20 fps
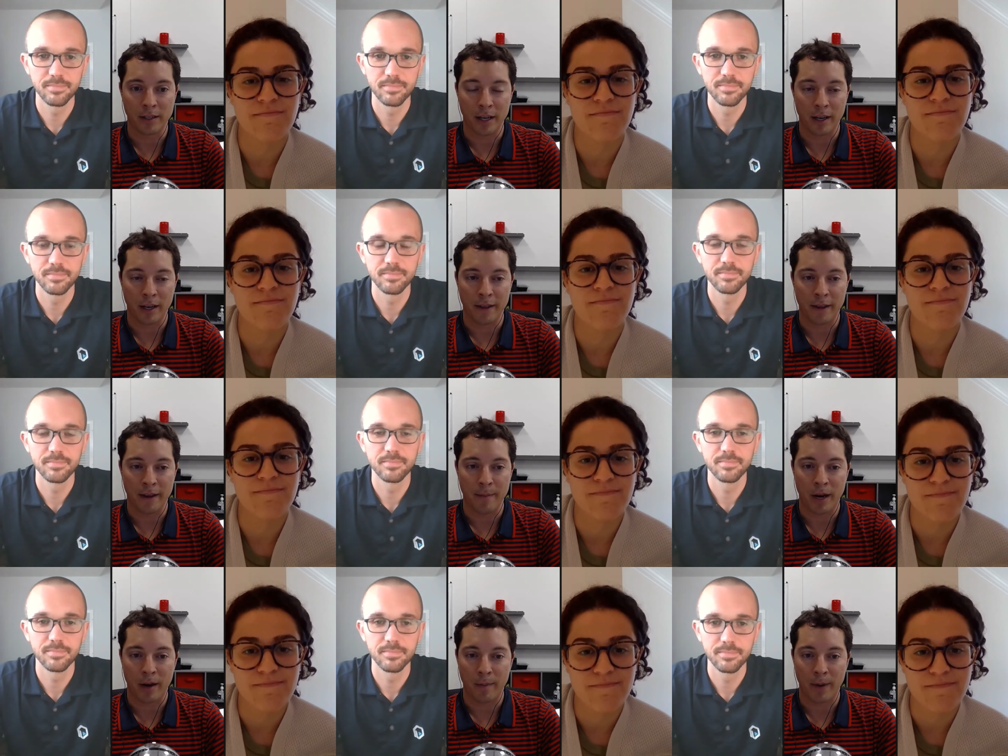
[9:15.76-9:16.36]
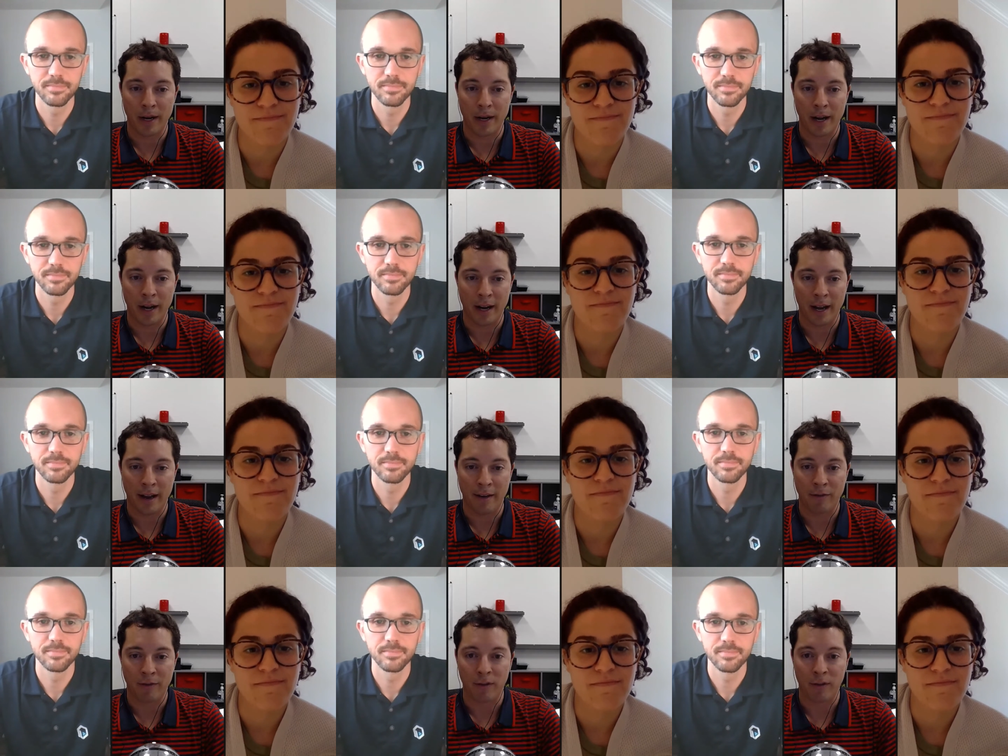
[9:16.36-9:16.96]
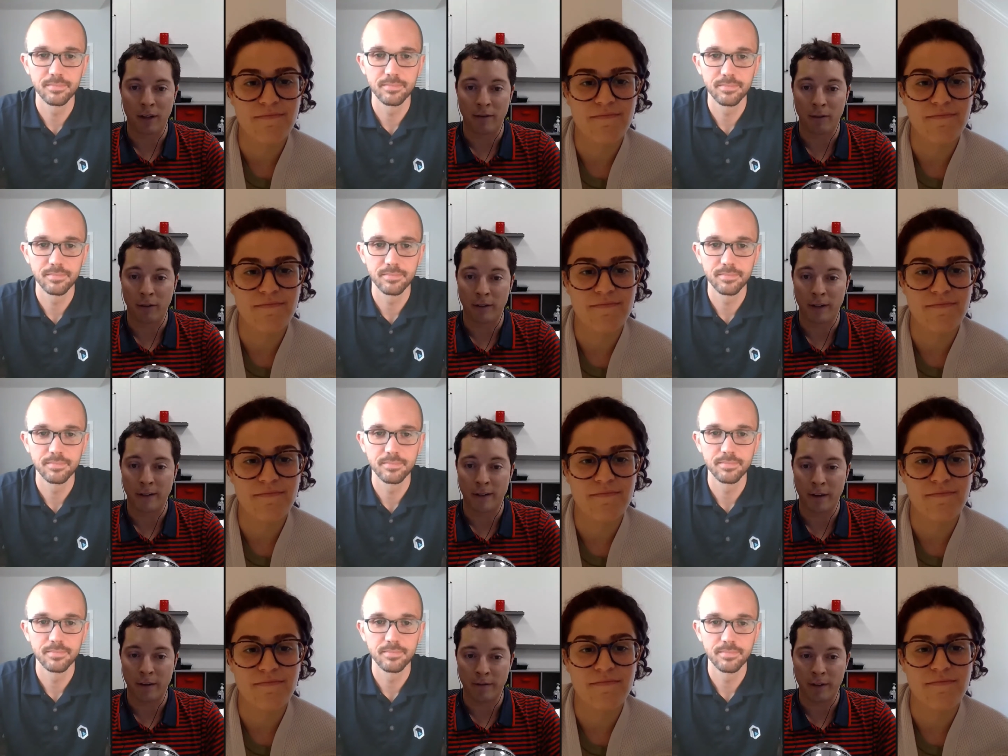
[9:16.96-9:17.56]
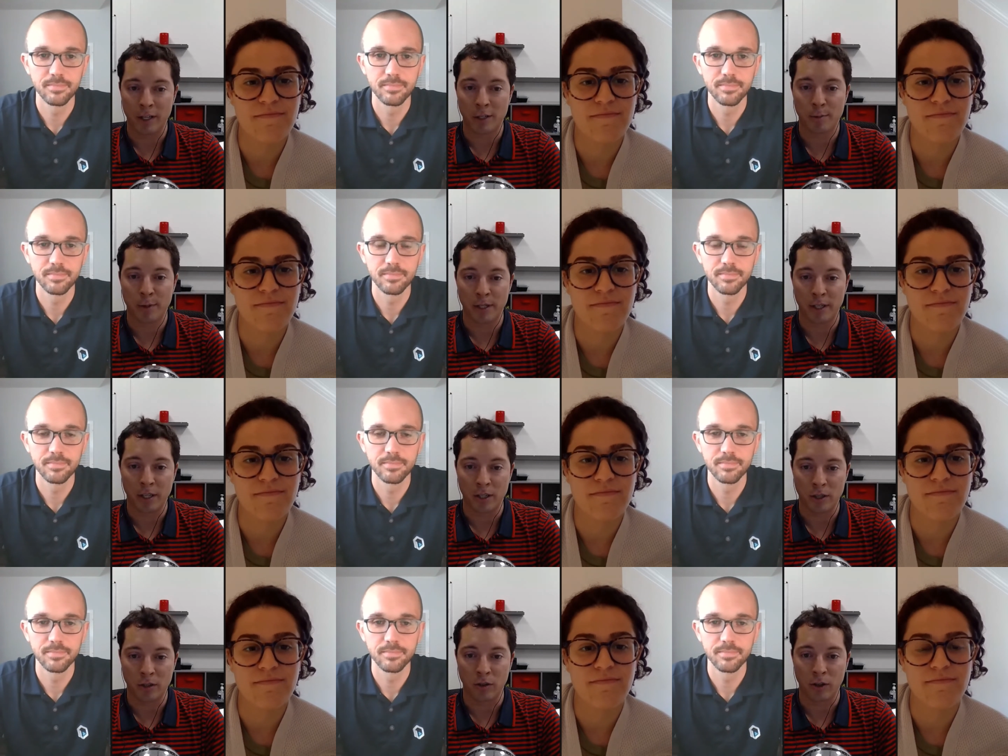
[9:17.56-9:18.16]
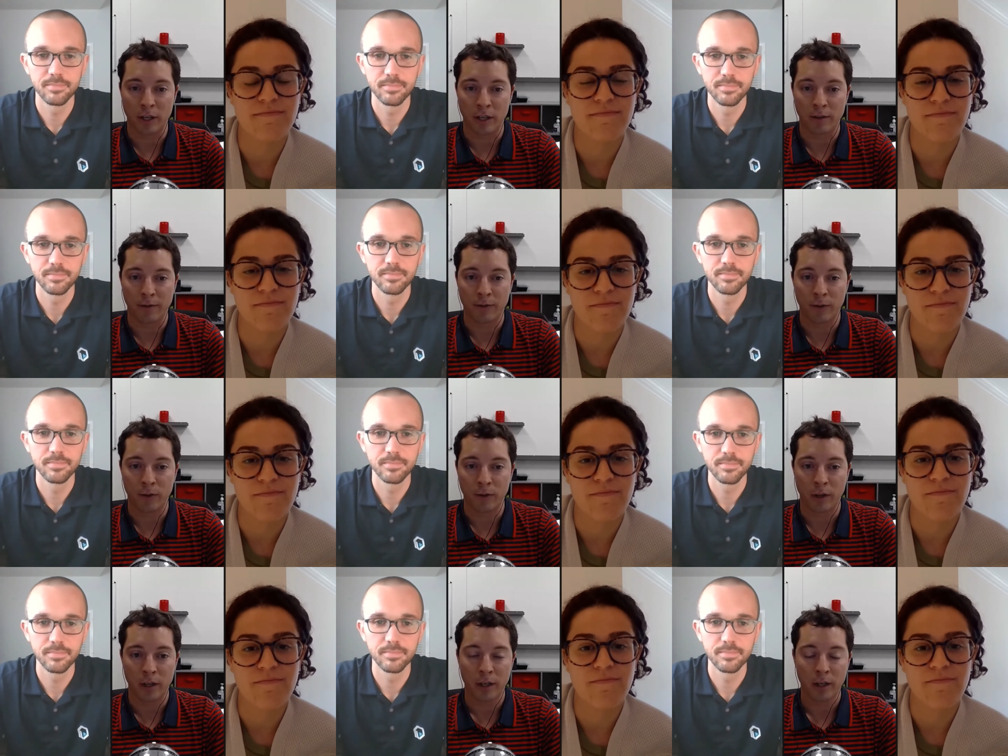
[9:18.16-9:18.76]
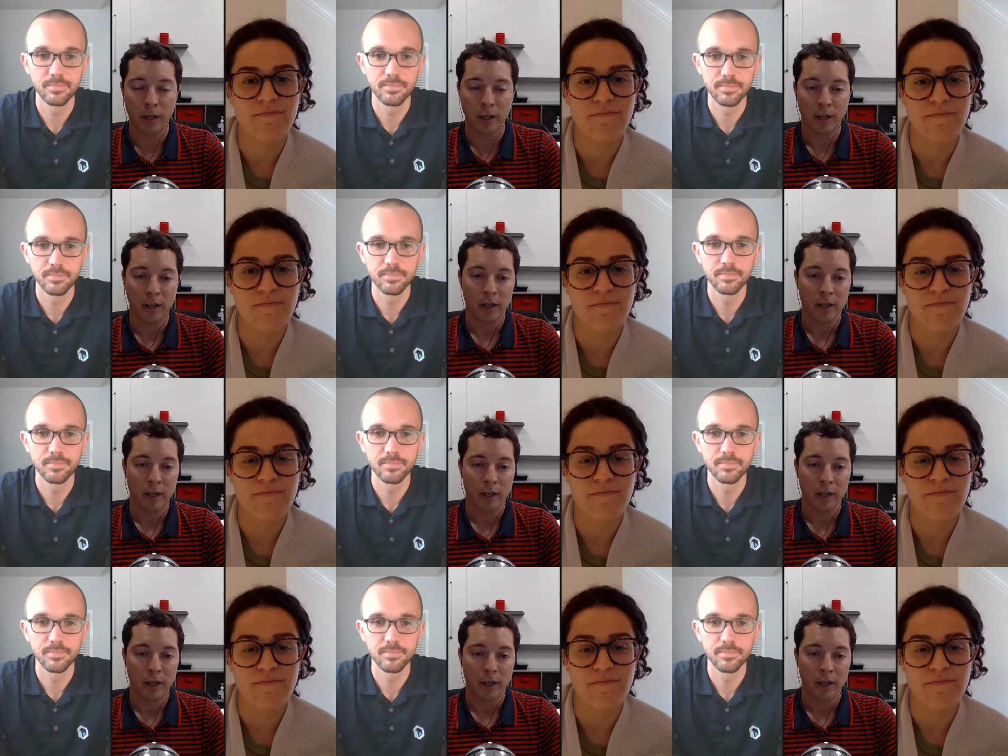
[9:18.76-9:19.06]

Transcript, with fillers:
Speaker 1: uh, they may or may not have the level of expertise you're looking for,